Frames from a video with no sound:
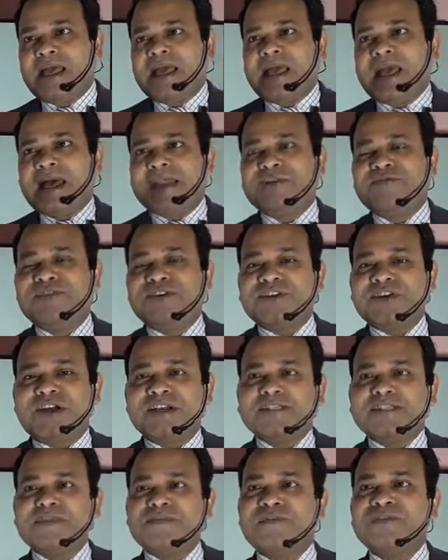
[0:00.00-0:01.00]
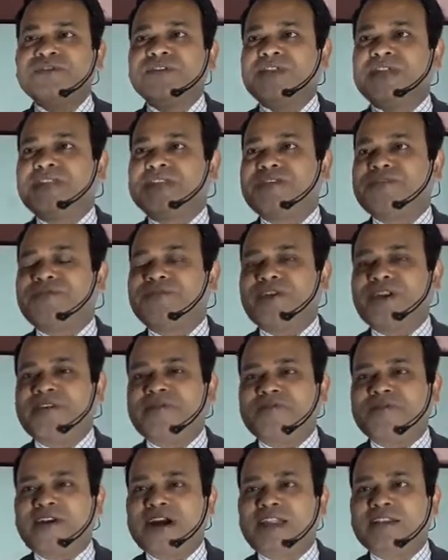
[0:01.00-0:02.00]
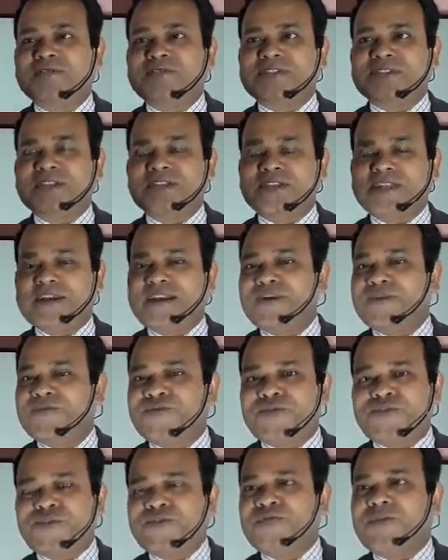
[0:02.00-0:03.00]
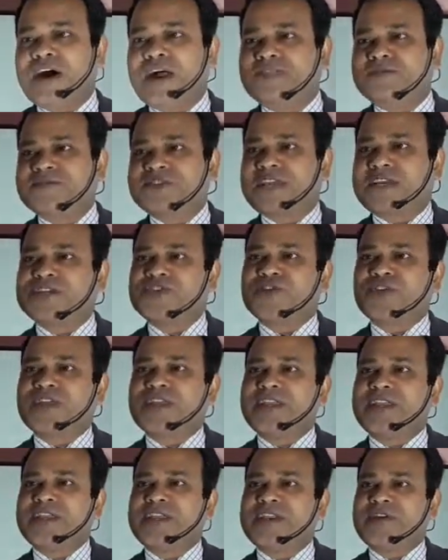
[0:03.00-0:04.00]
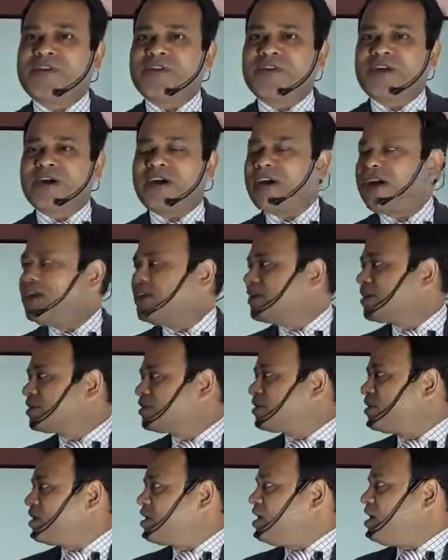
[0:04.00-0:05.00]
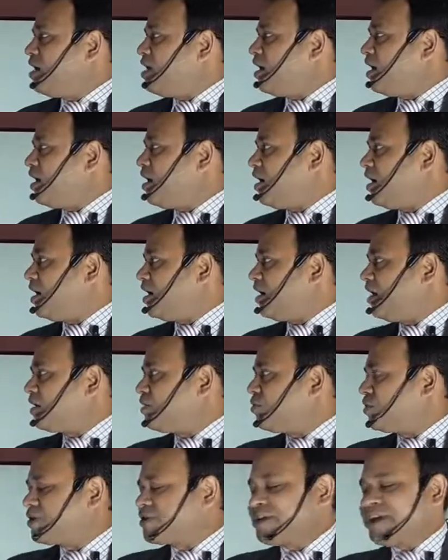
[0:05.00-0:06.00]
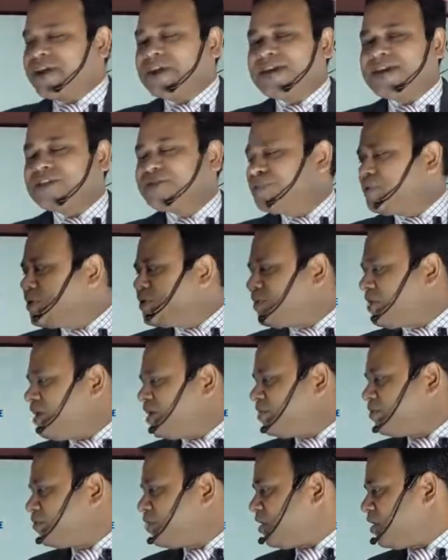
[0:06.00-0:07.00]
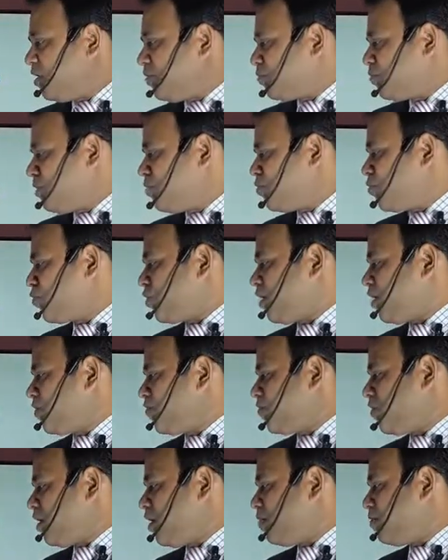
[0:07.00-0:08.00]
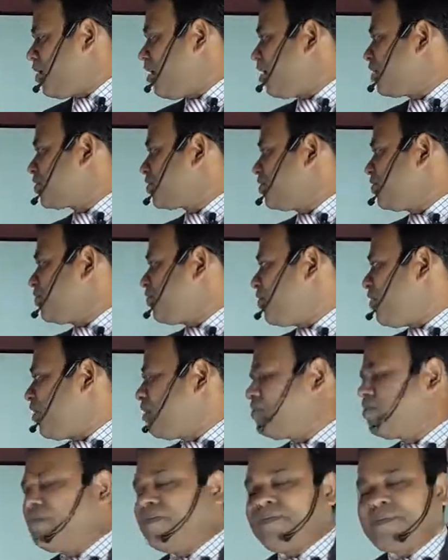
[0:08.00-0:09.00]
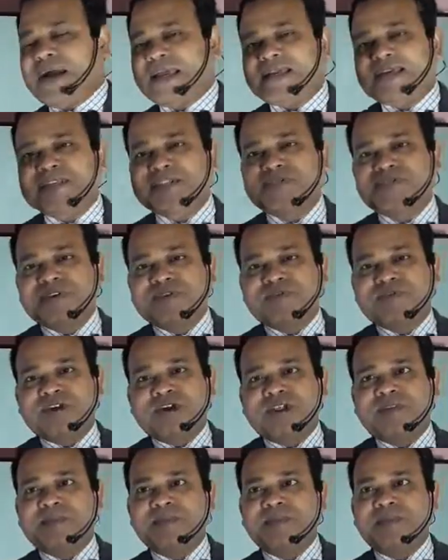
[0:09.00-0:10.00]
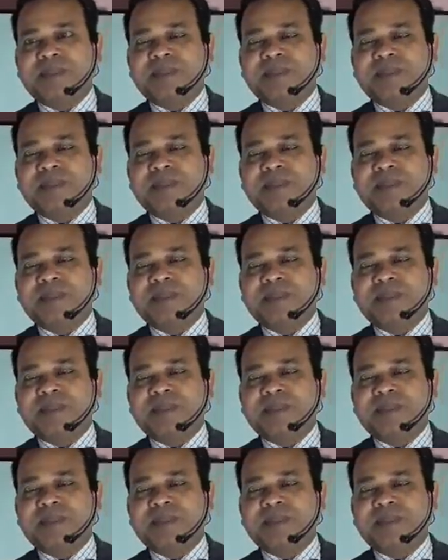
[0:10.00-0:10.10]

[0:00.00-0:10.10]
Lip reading: And if it talks about the different valves, there are 4 valves actually in our heart, like one tricuspid valve, pulmonary valve, aortic valve, bicuspid valve.